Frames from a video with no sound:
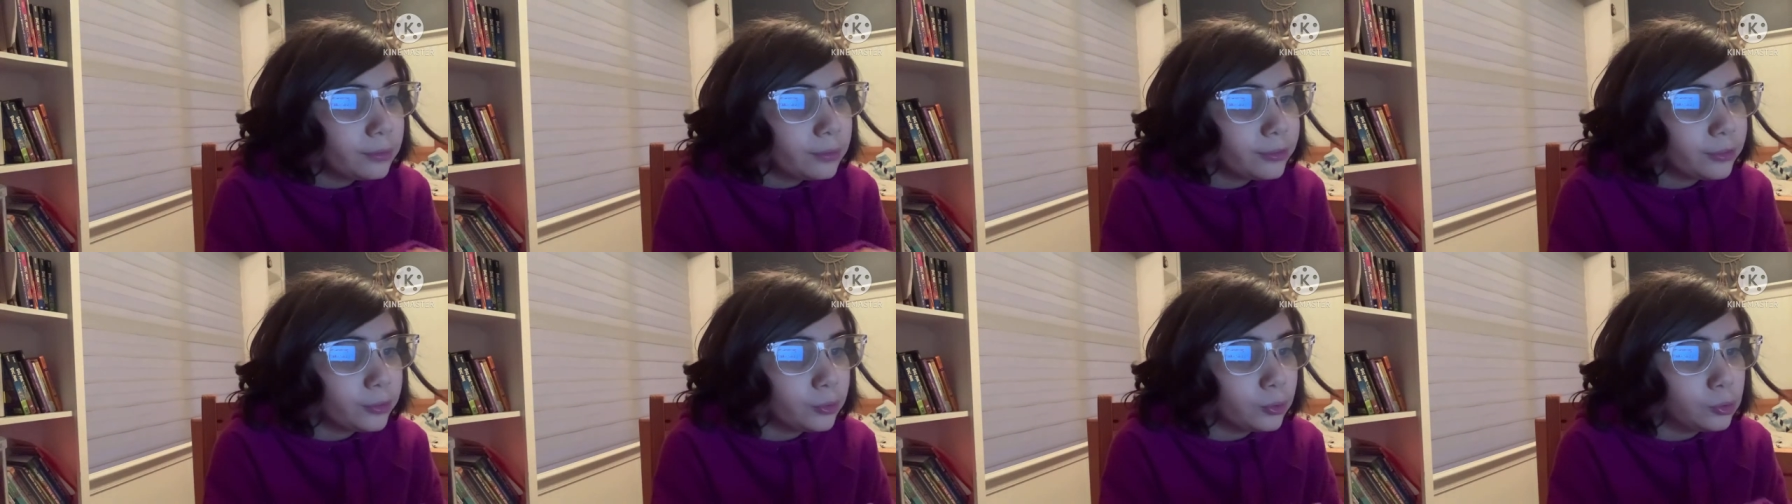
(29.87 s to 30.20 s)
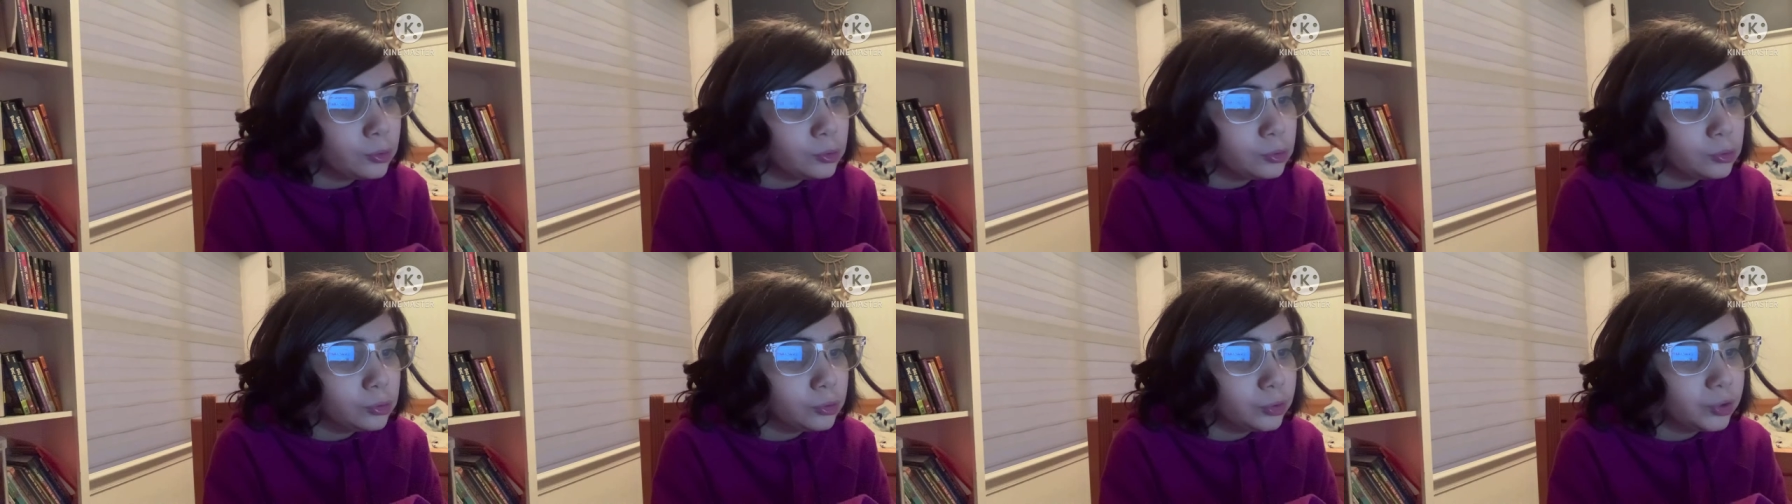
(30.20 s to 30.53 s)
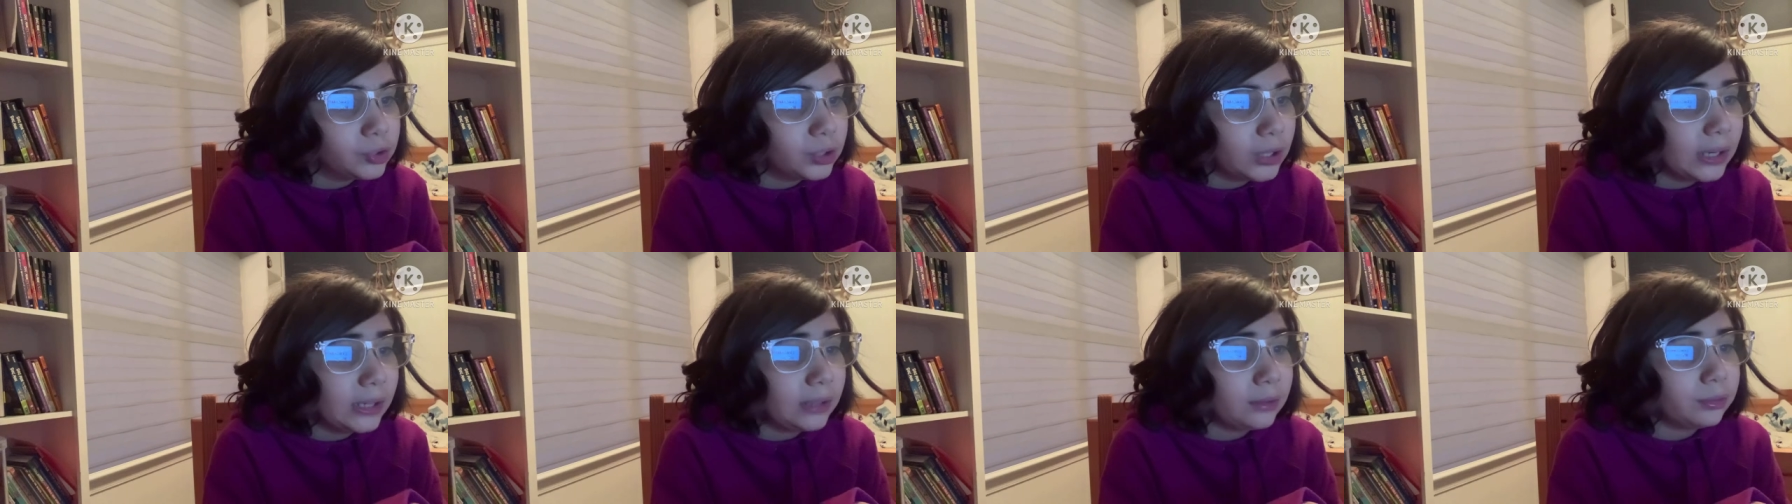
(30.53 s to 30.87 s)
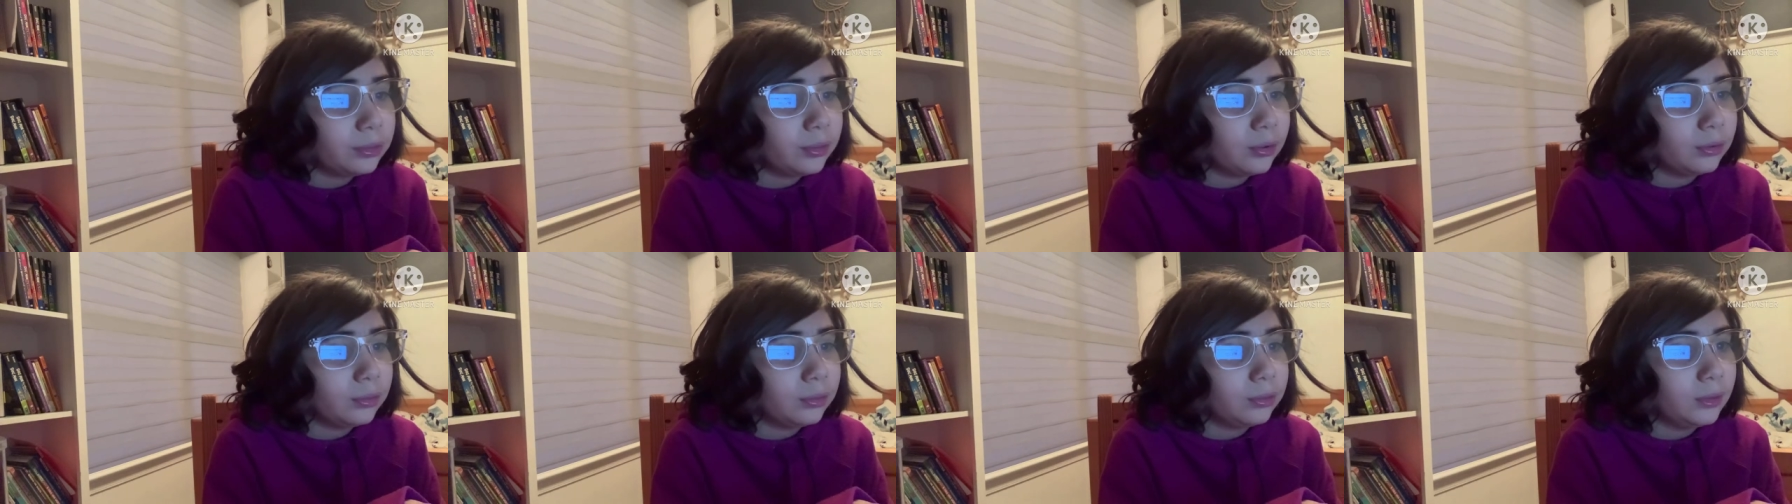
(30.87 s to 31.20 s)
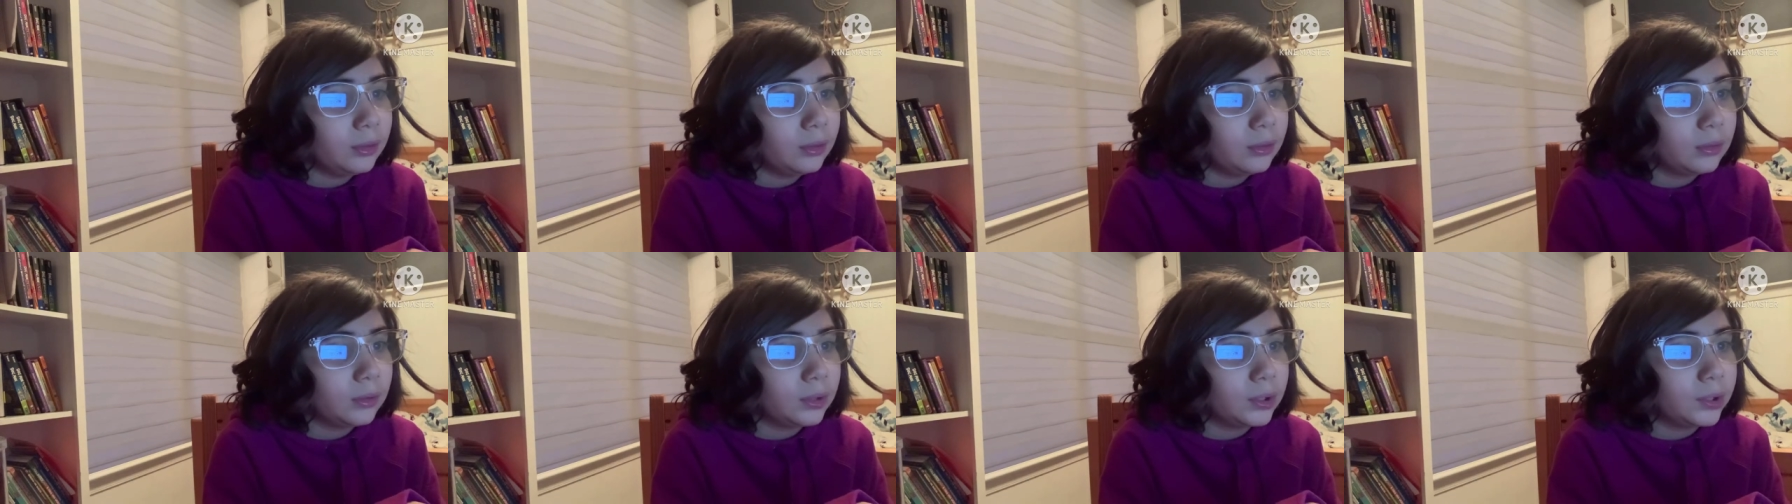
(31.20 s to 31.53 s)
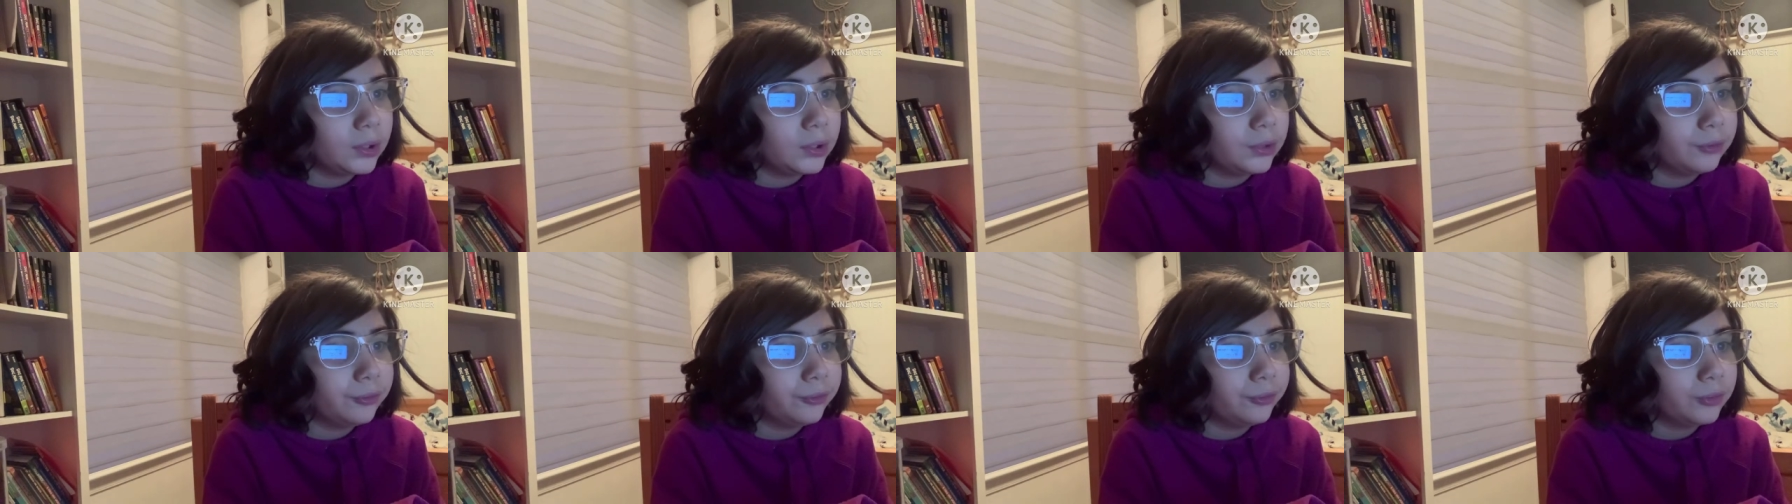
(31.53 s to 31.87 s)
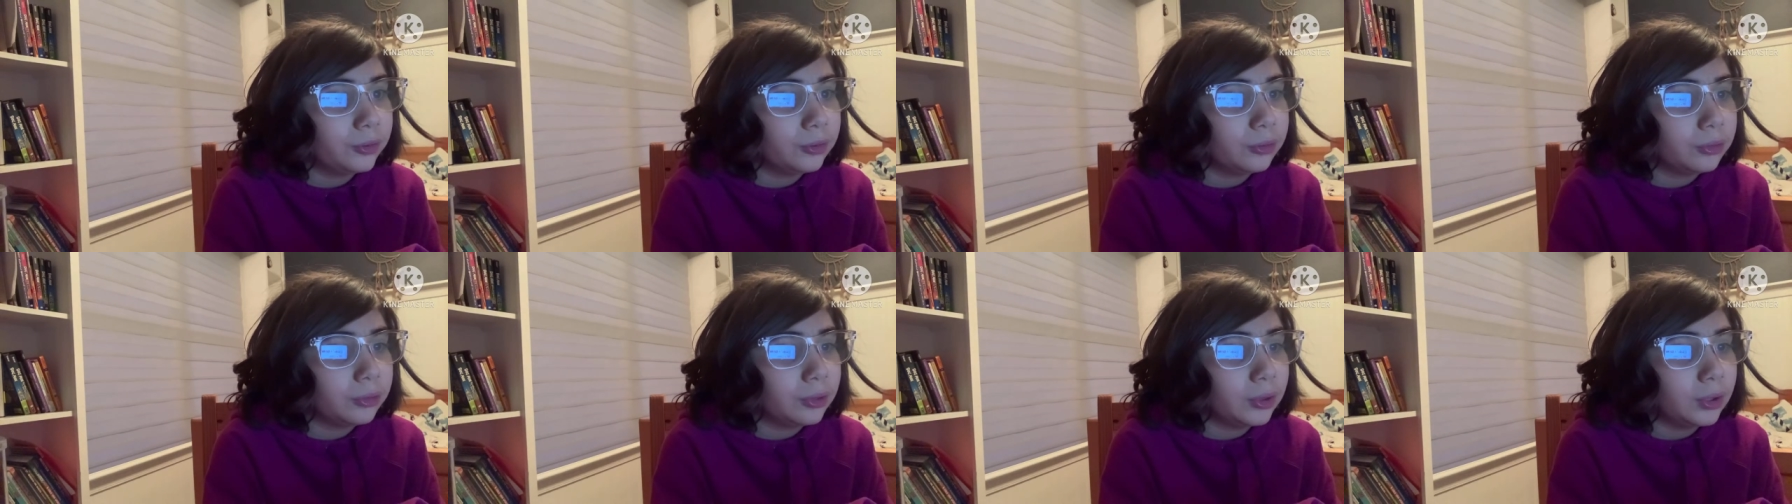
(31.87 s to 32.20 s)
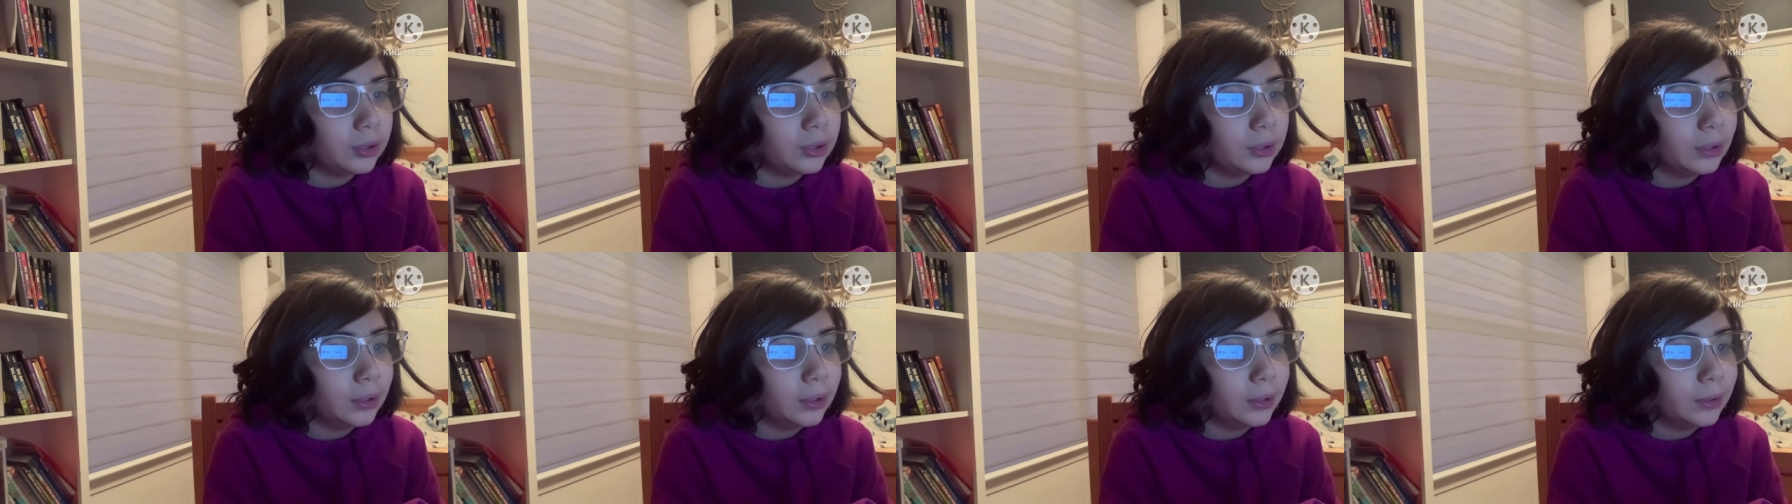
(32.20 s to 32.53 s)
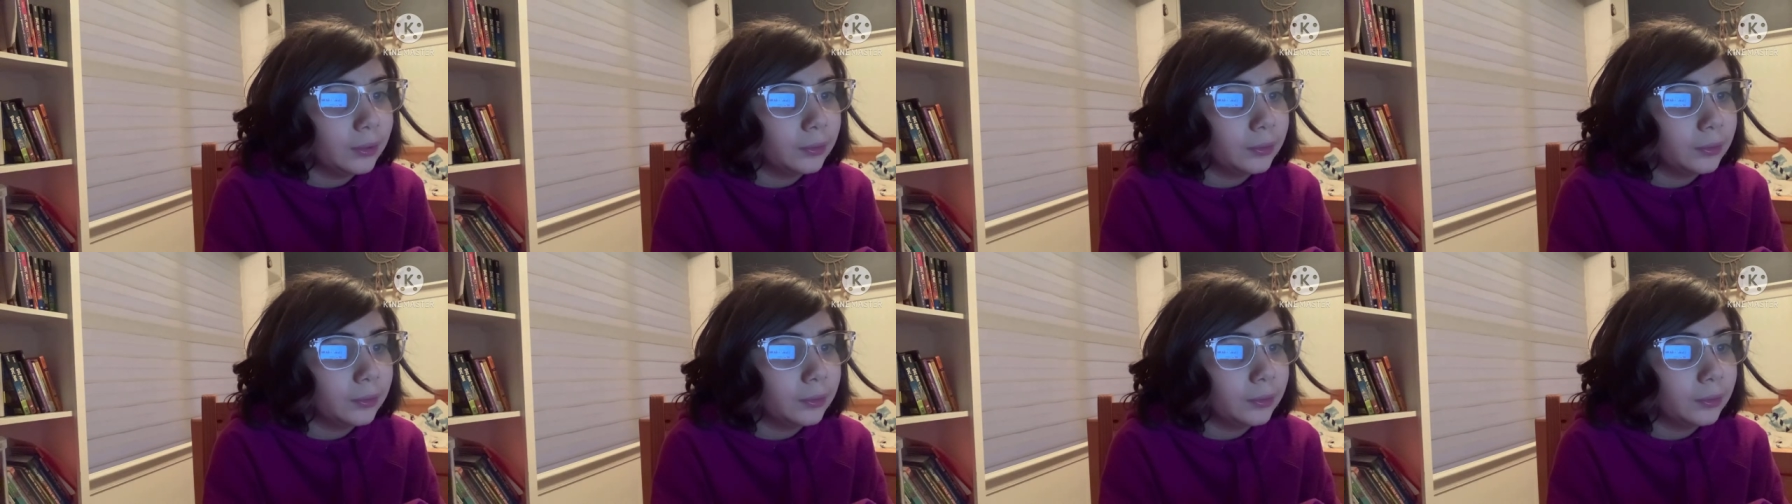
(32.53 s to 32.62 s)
so Jack Sucks at Life is a uh,